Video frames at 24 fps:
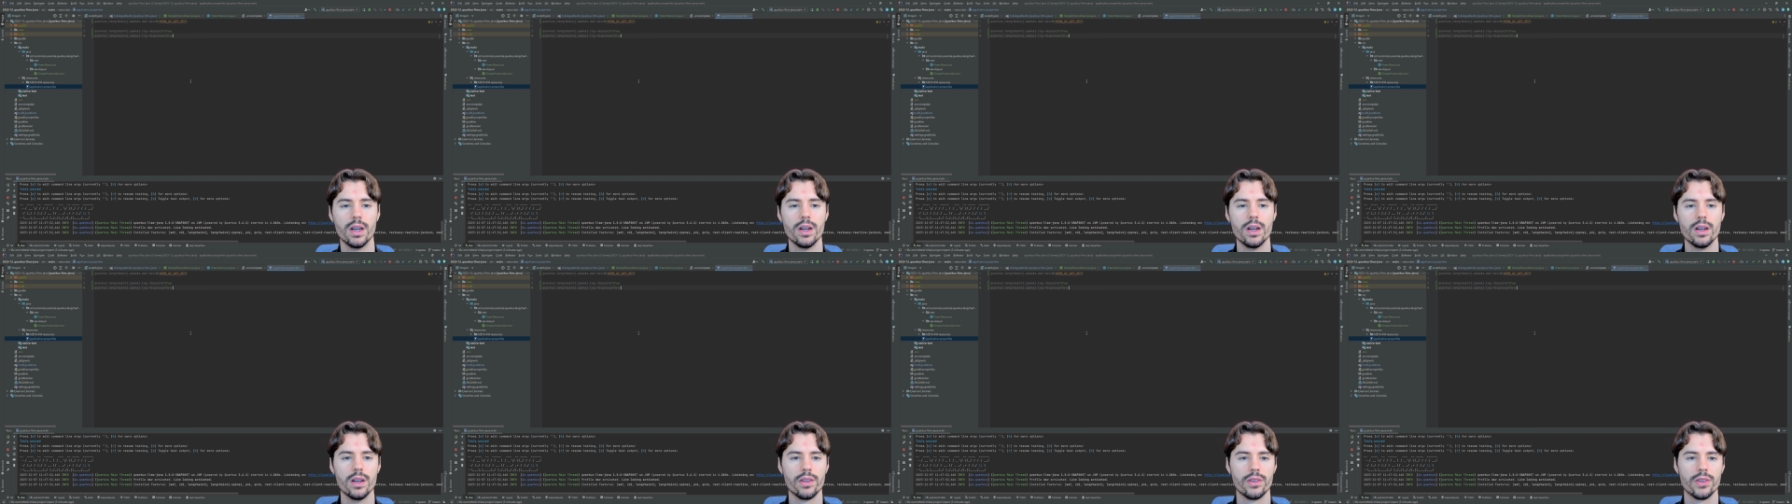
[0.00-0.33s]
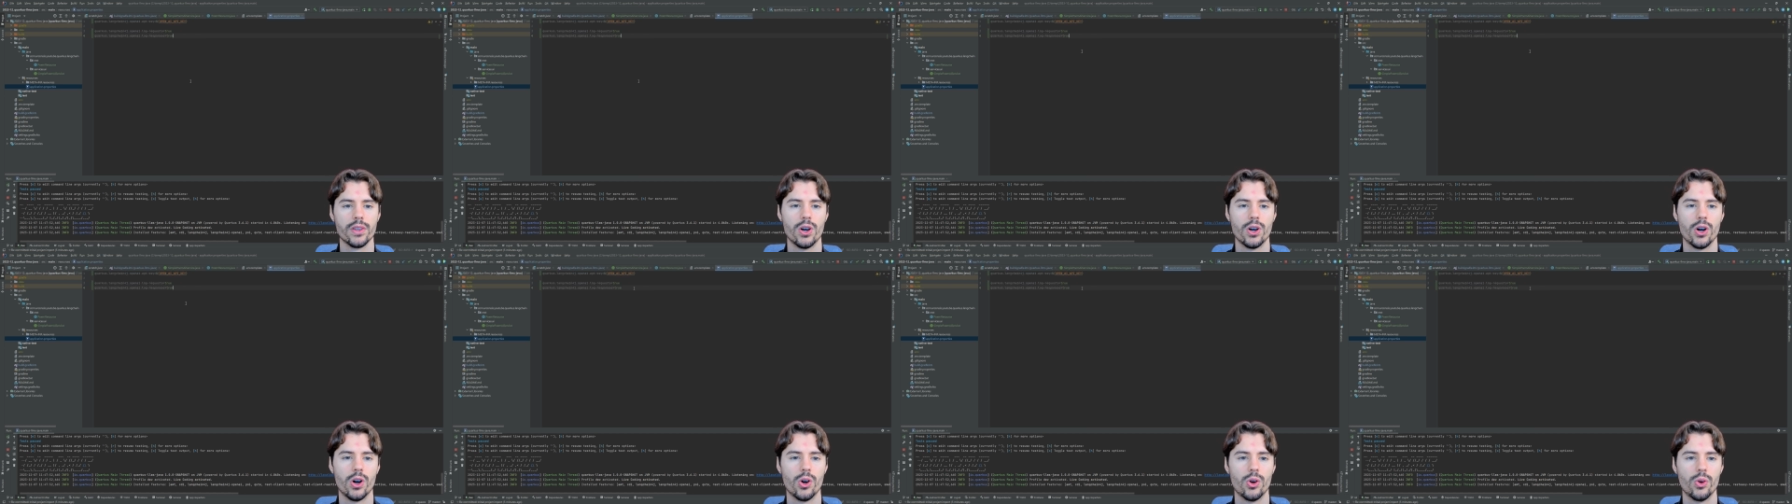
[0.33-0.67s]

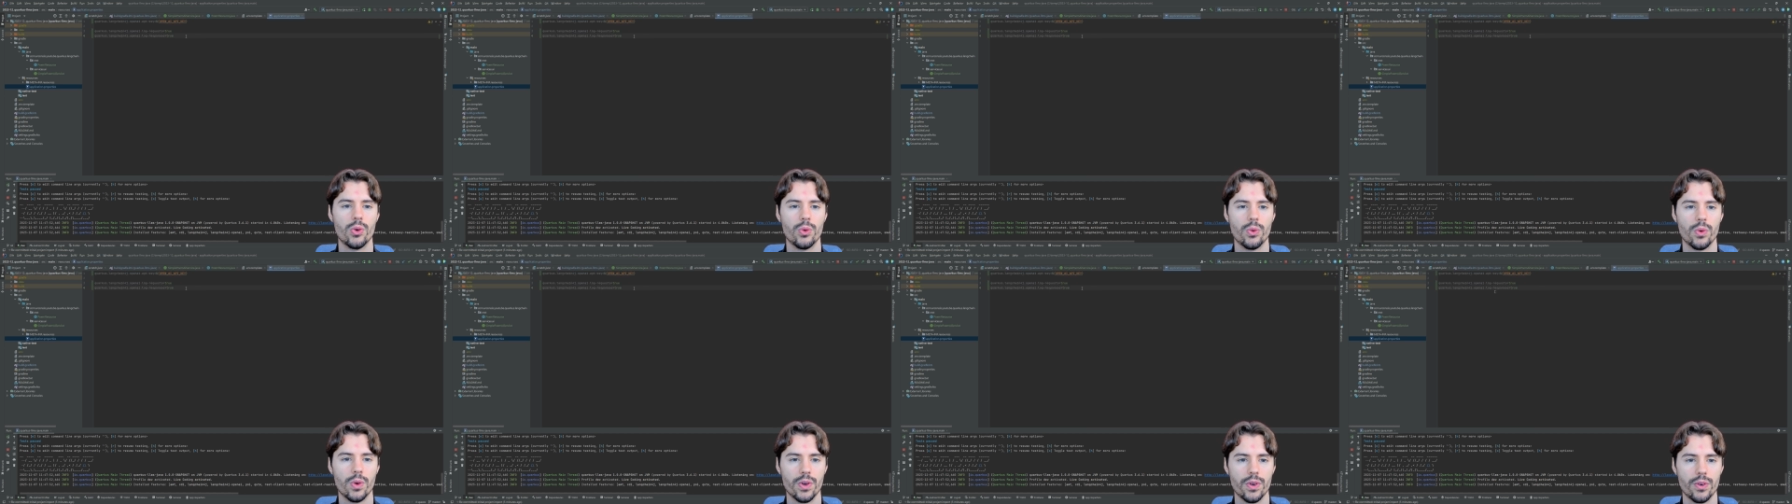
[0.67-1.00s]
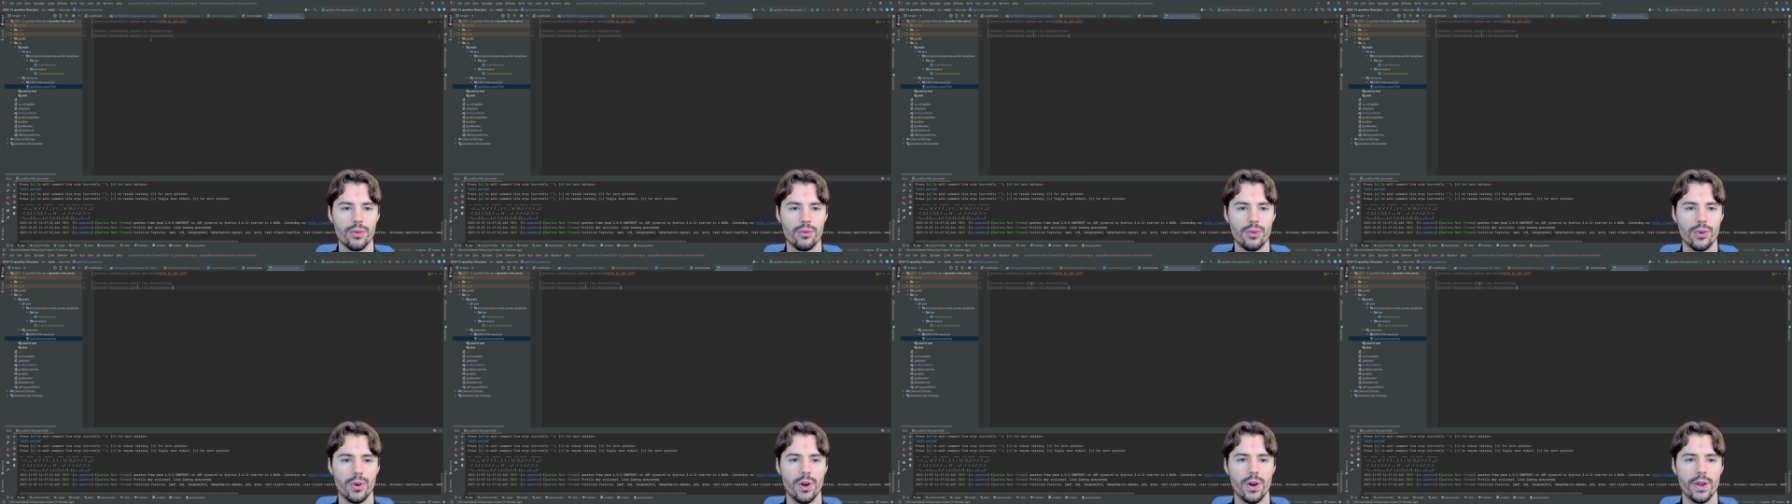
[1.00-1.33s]
So
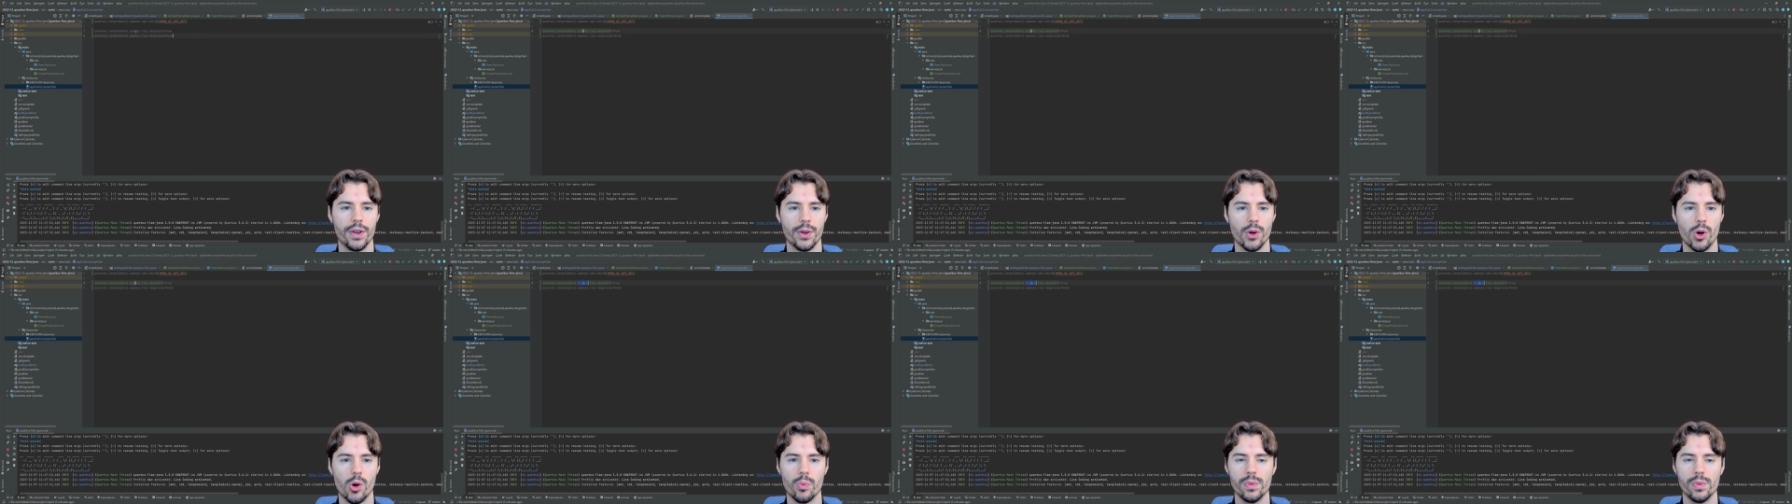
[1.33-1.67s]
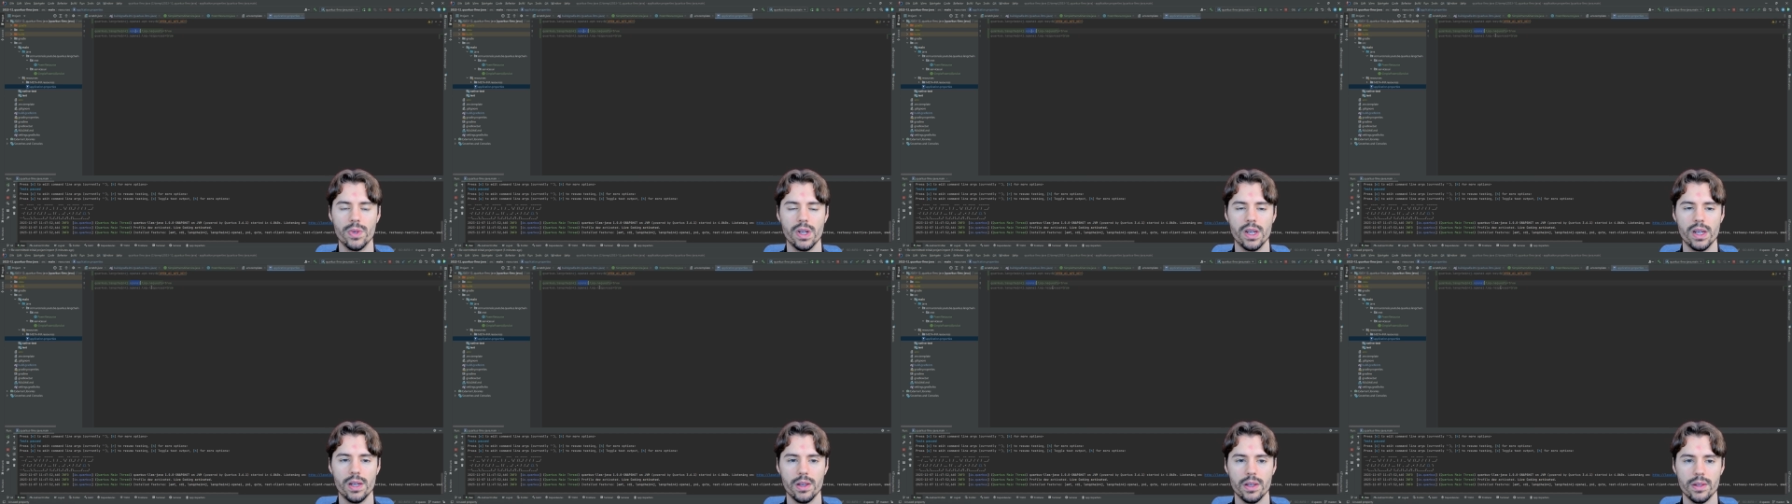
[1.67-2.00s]
for the
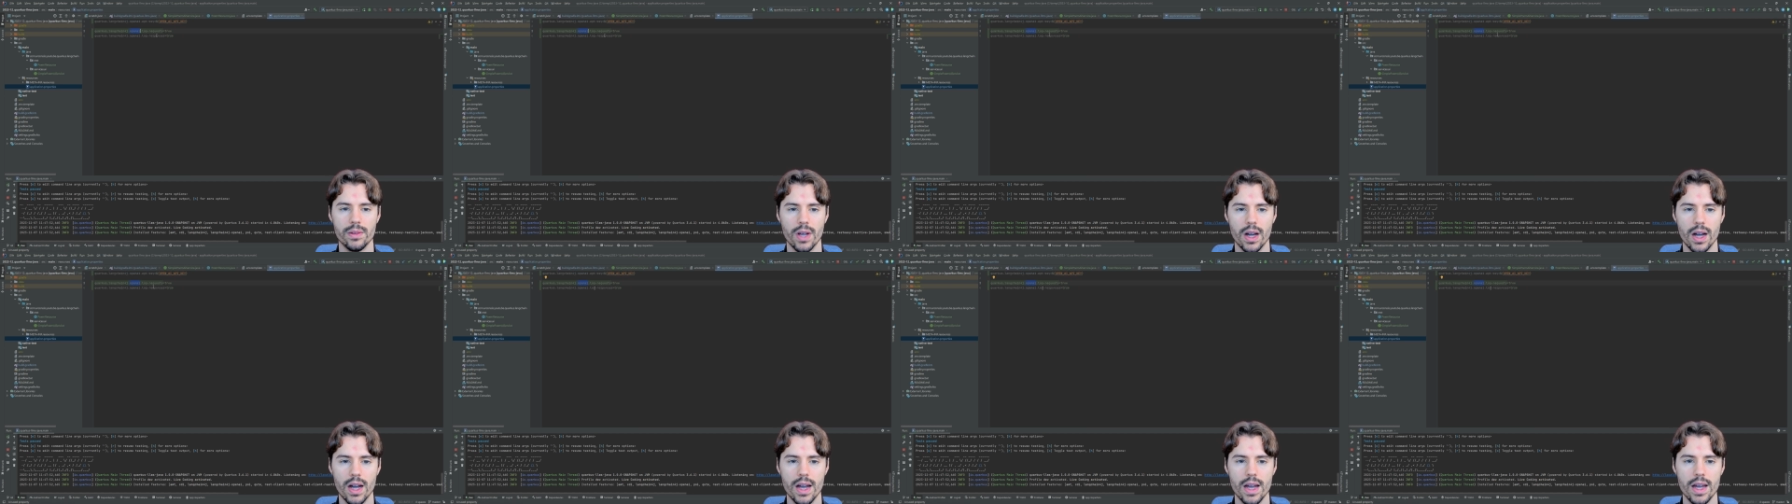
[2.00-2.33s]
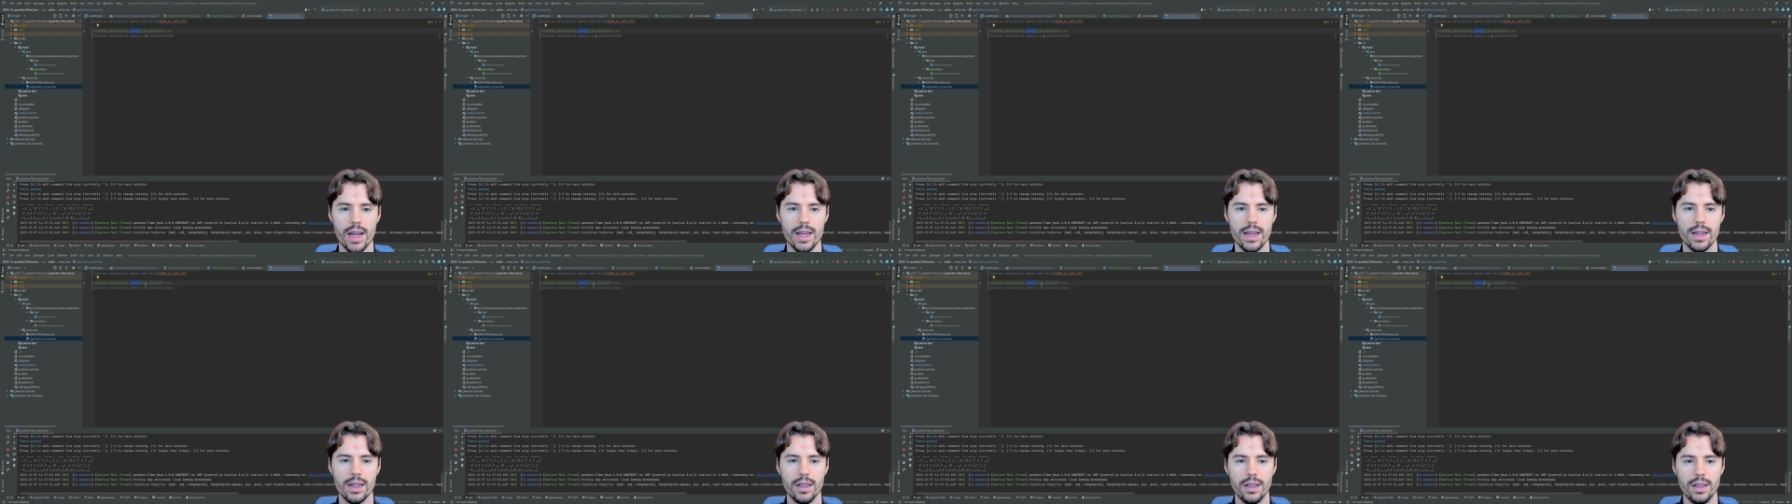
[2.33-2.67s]

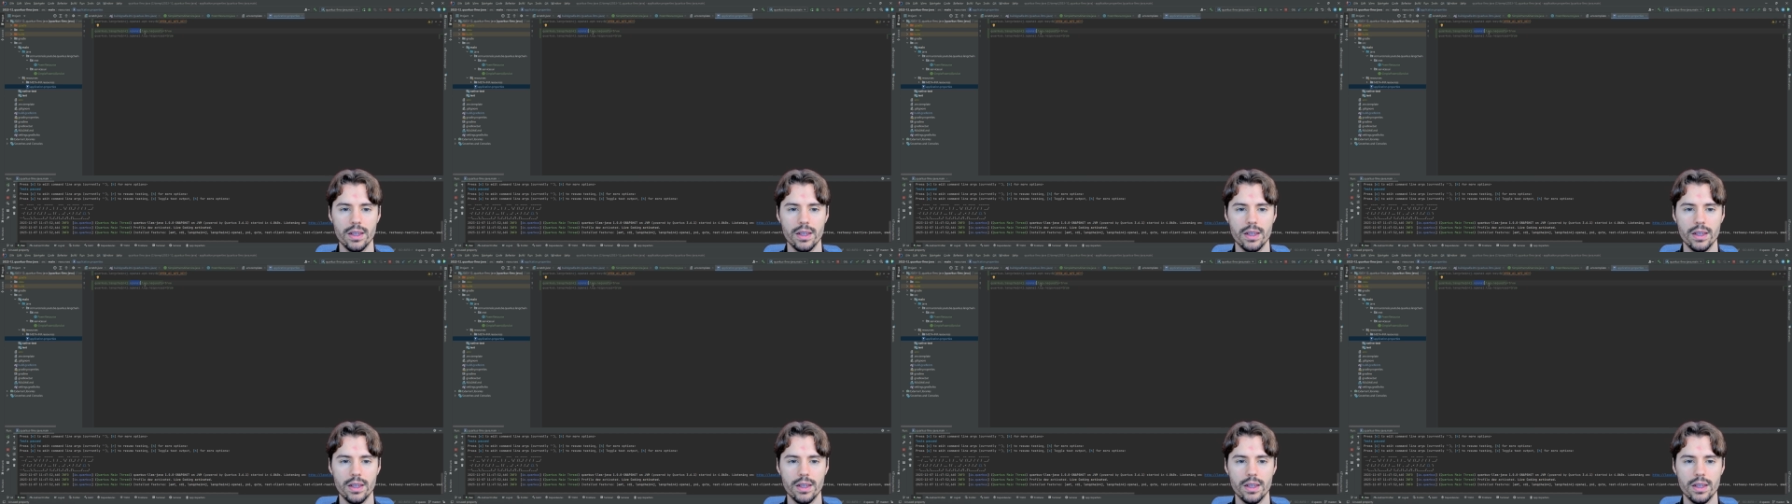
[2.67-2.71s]
OpenAI,